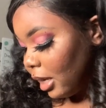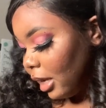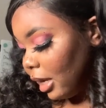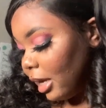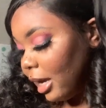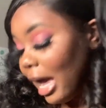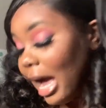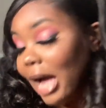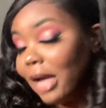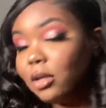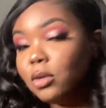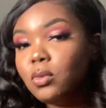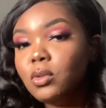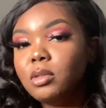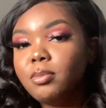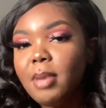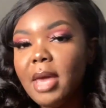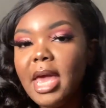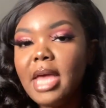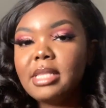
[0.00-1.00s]
and I use
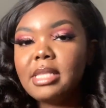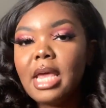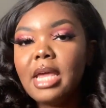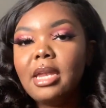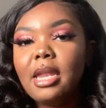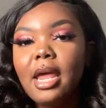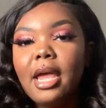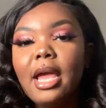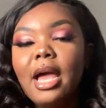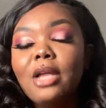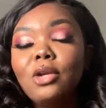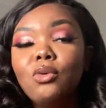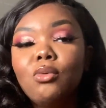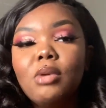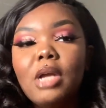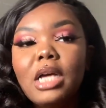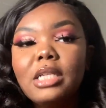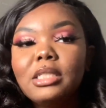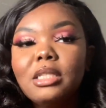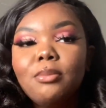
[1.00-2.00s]
pads at night. I do
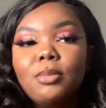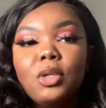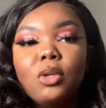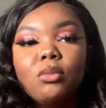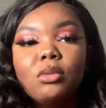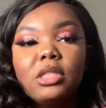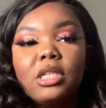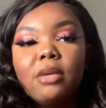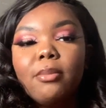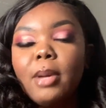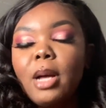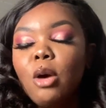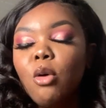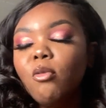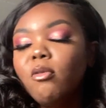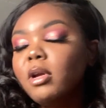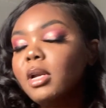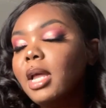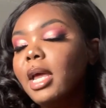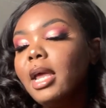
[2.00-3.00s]
not sleep in no tampon
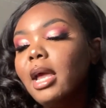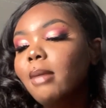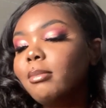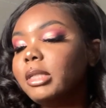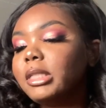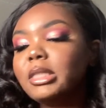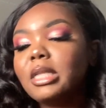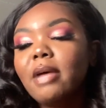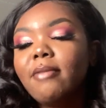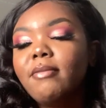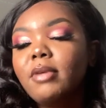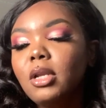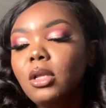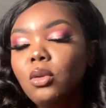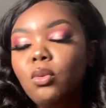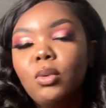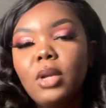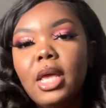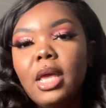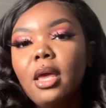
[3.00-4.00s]
overnight. I'm just not finna
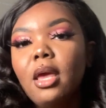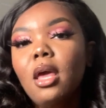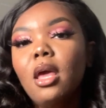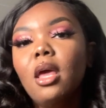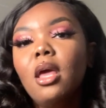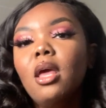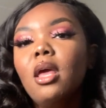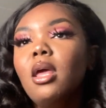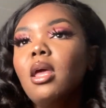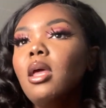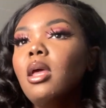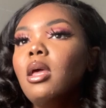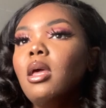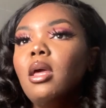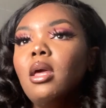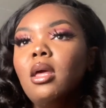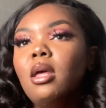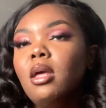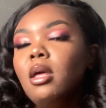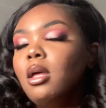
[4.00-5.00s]
do that.
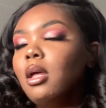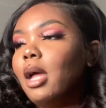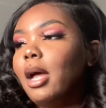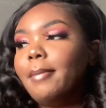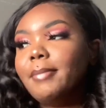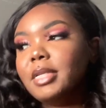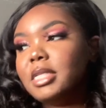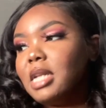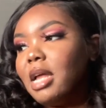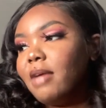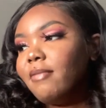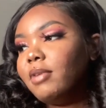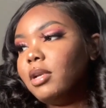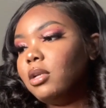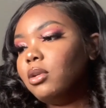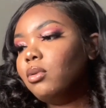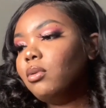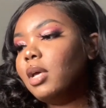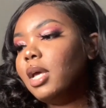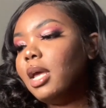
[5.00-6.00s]

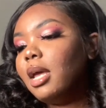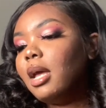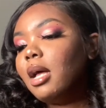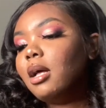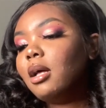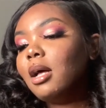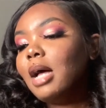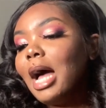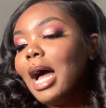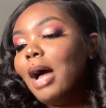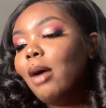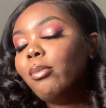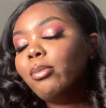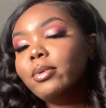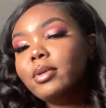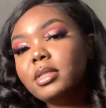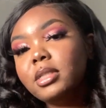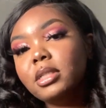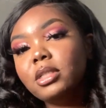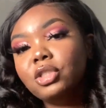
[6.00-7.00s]
I
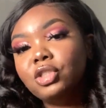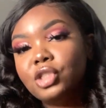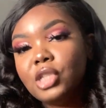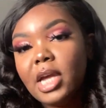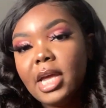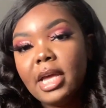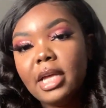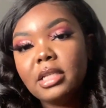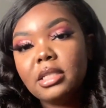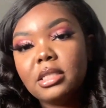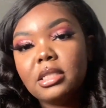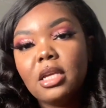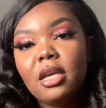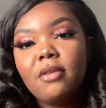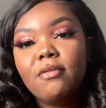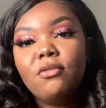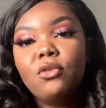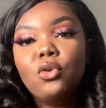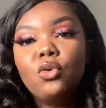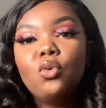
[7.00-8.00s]
would suggest,
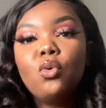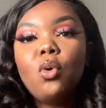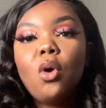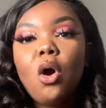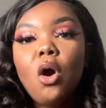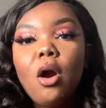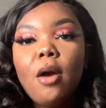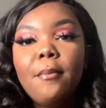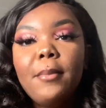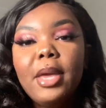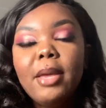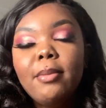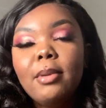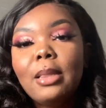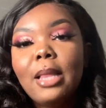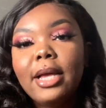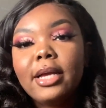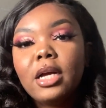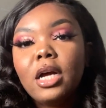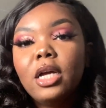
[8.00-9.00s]
if you are maybe
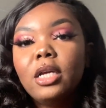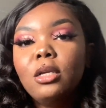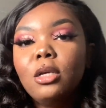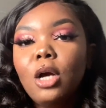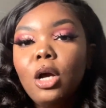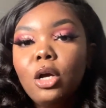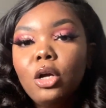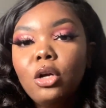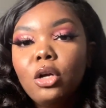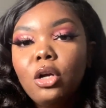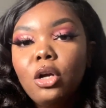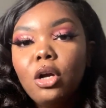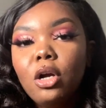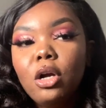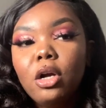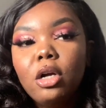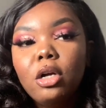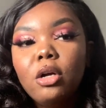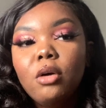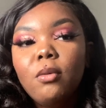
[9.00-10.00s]
like a younger
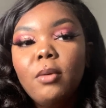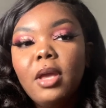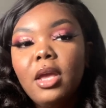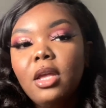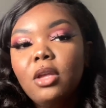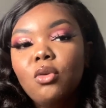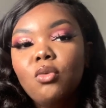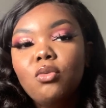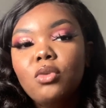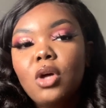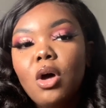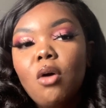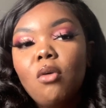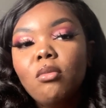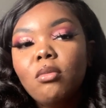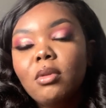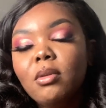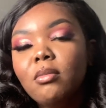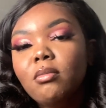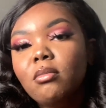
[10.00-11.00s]
girl and you
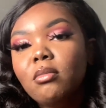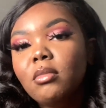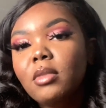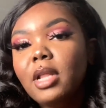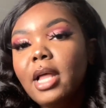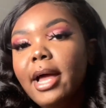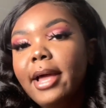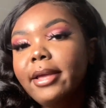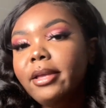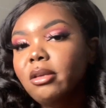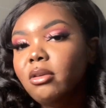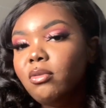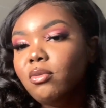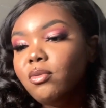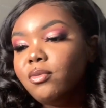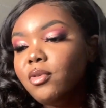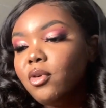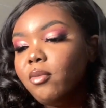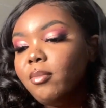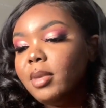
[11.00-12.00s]
don't like, you
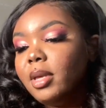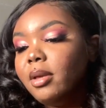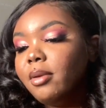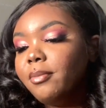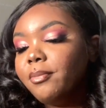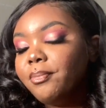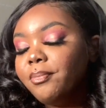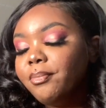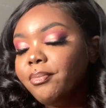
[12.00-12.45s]
feel me,